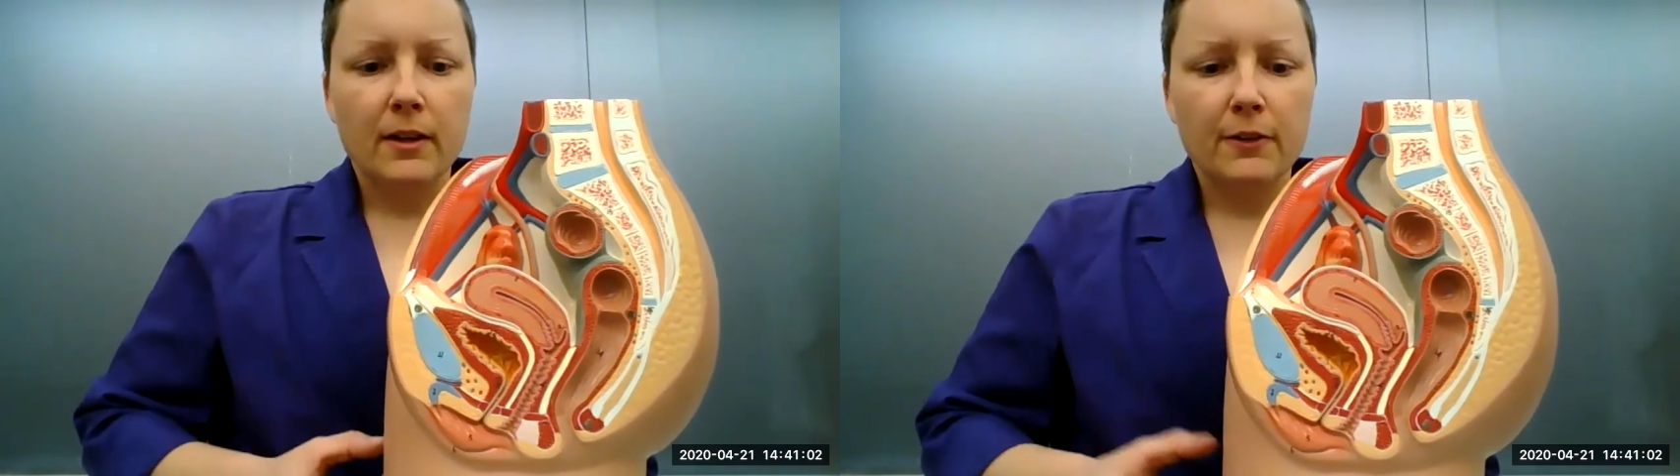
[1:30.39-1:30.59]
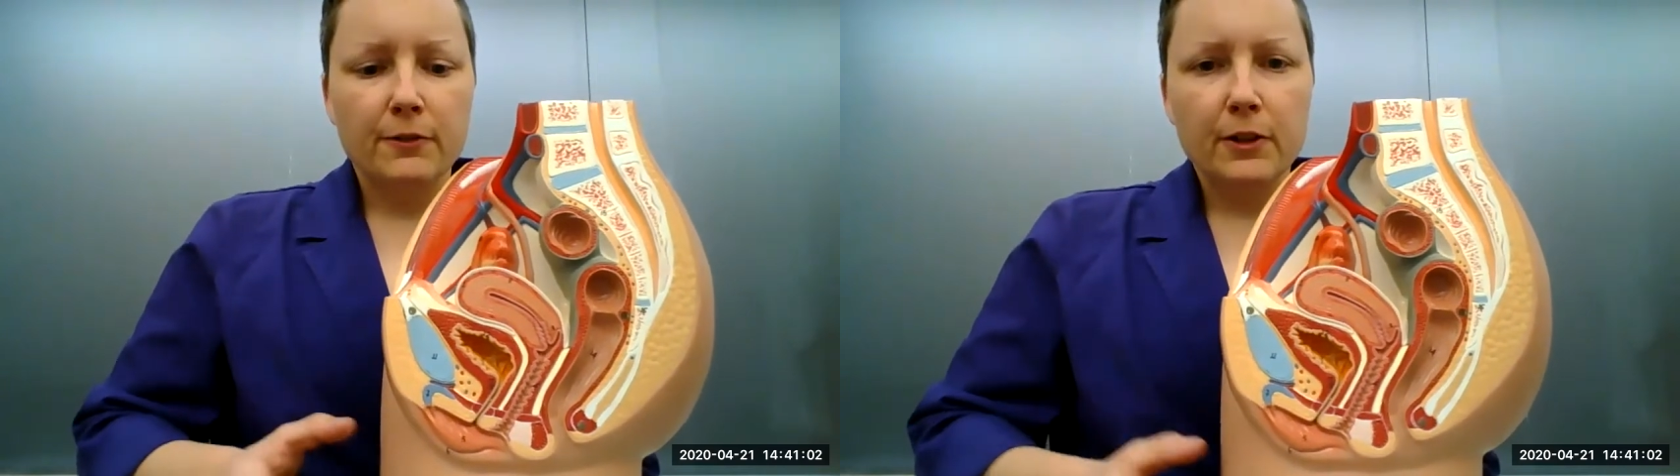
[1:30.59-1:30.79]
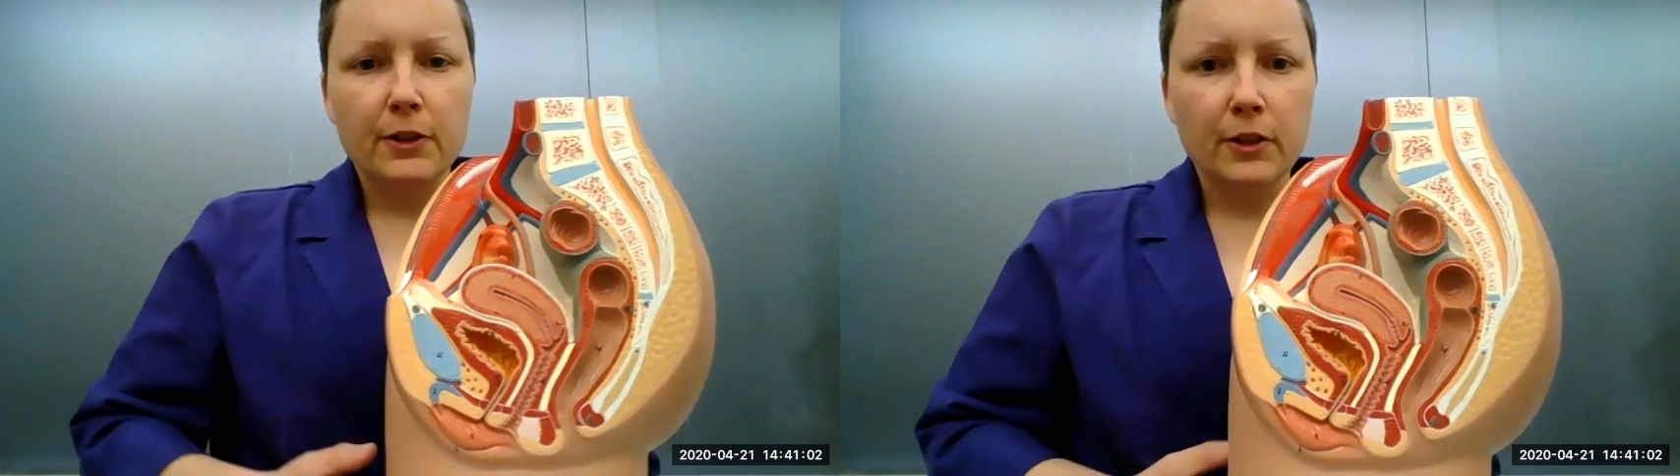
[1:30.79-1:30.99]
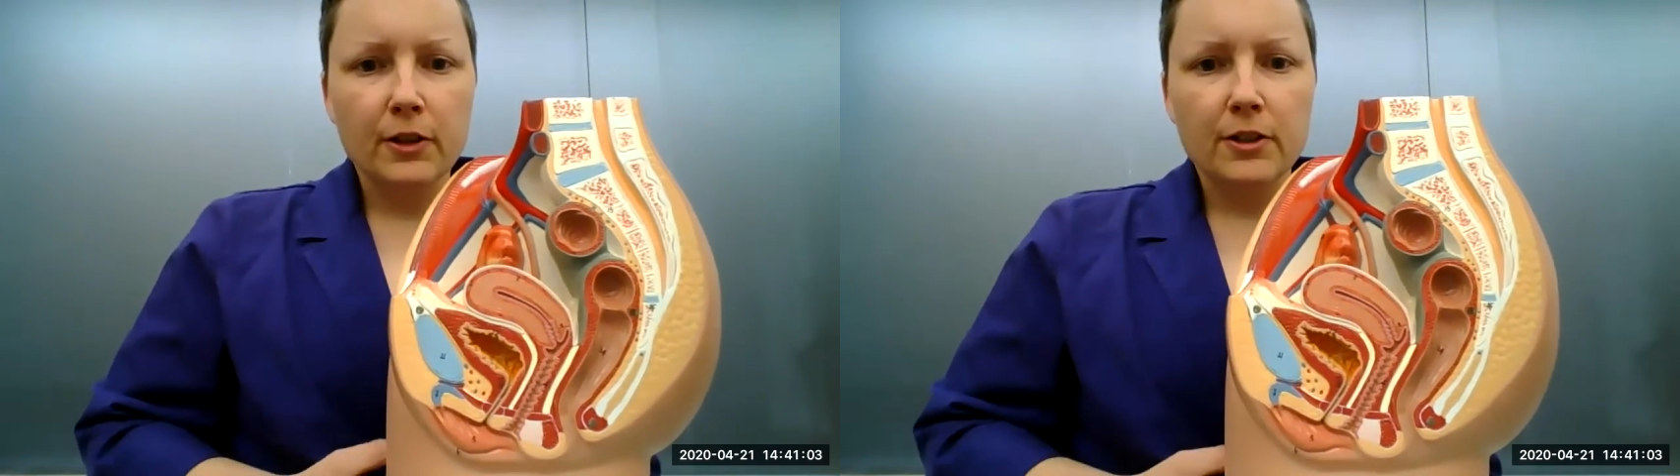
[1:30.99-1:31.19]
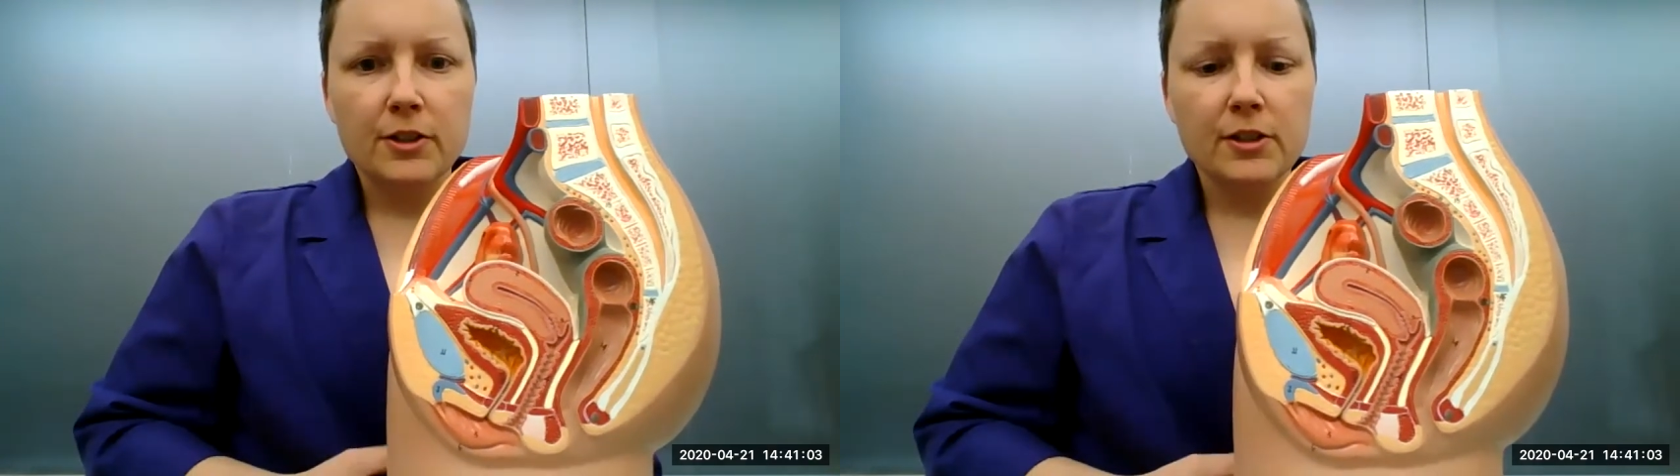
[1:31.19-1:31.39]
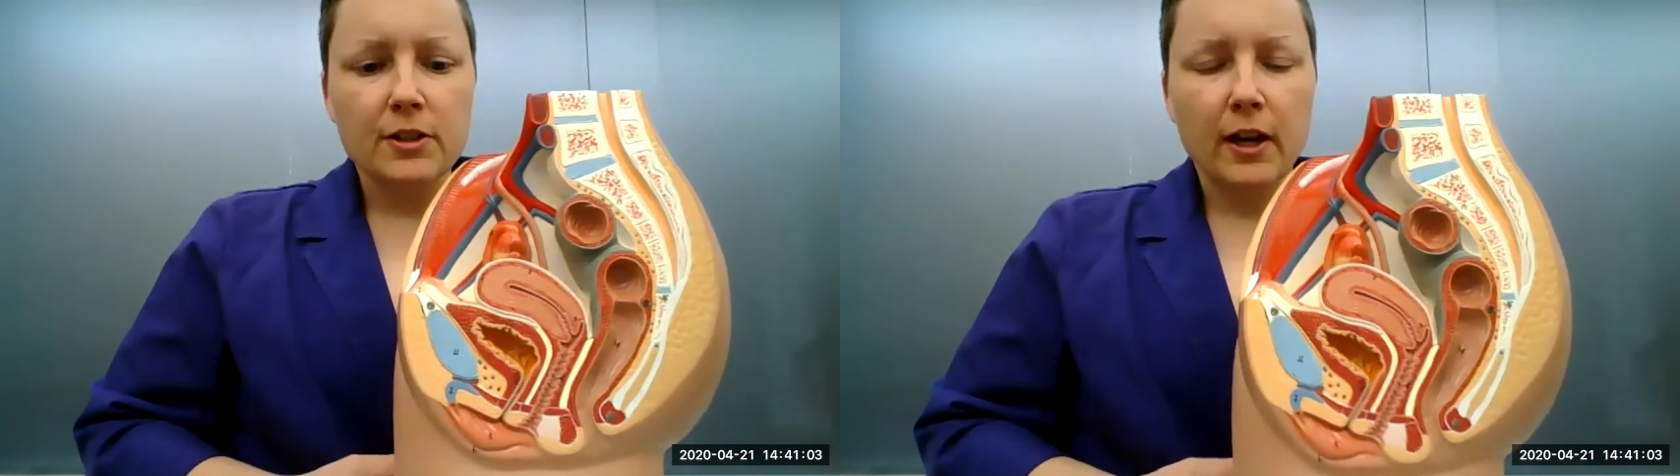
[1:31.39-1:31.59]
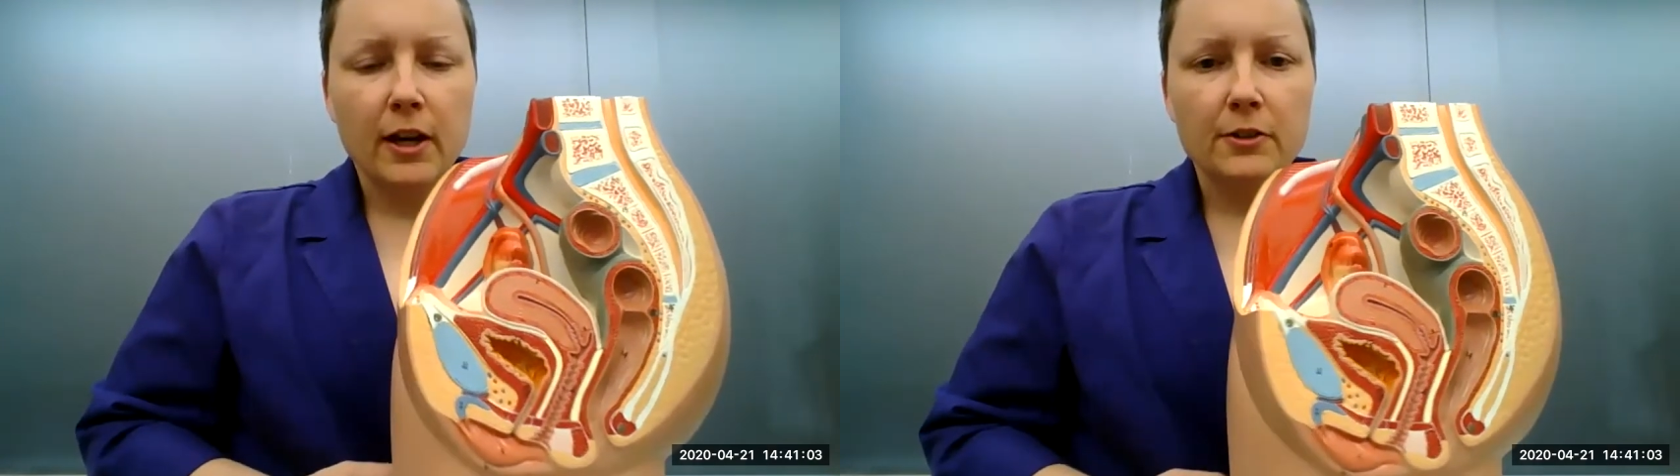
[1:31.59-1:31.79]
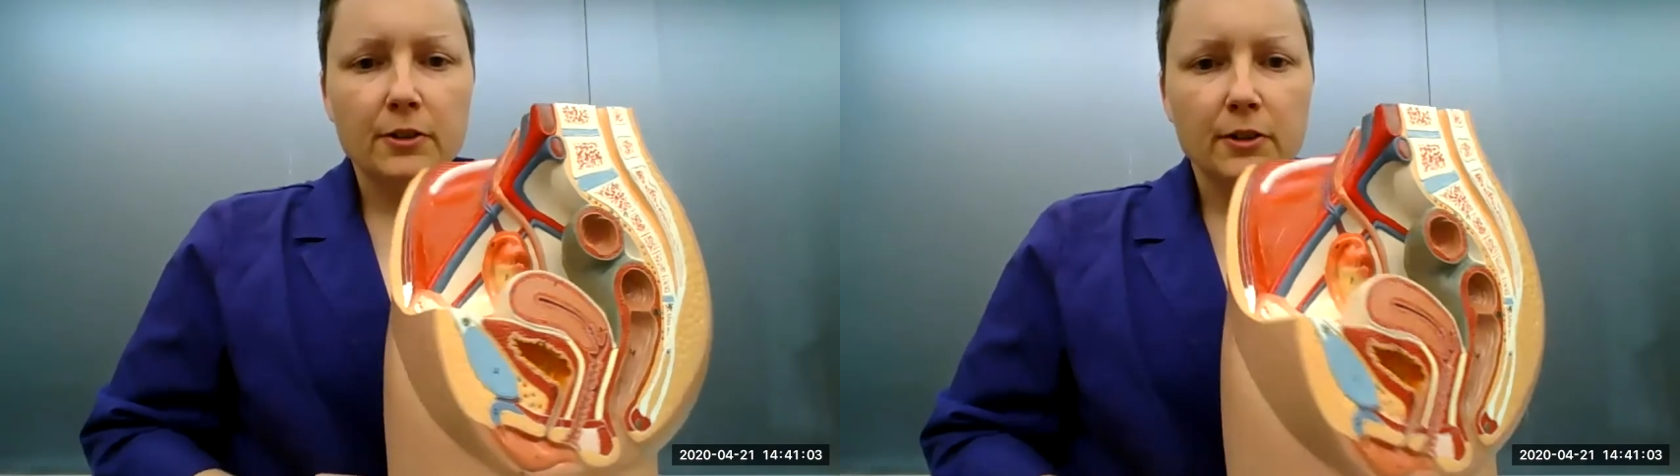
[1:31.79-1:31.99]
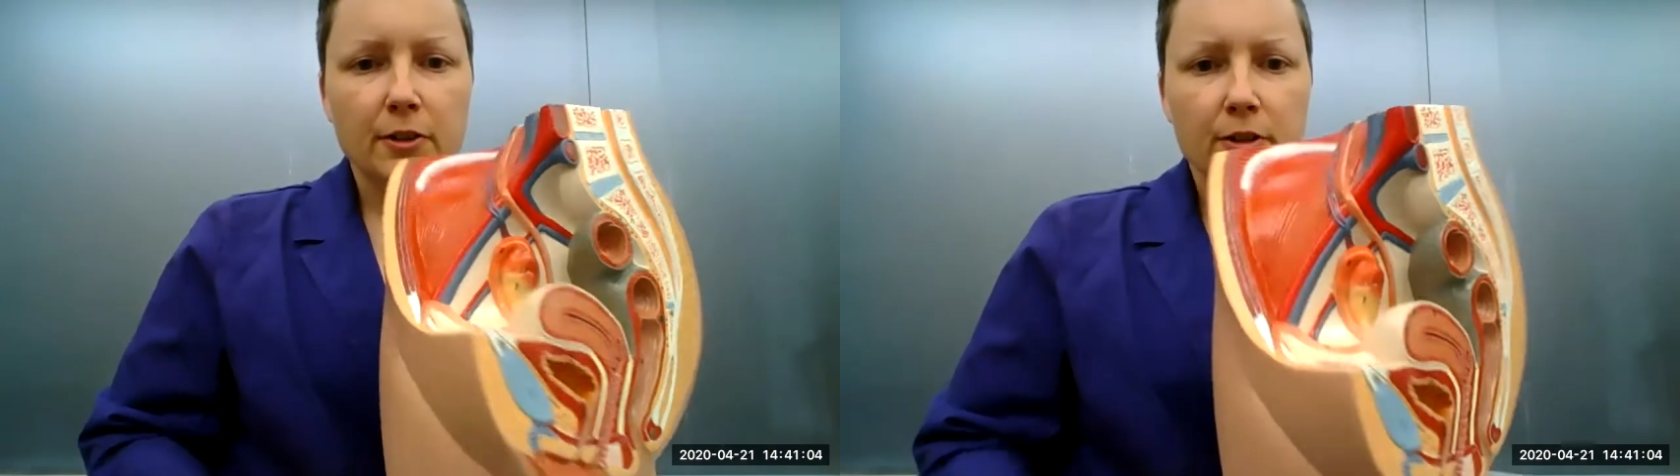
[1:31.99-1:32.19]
if we look just lateral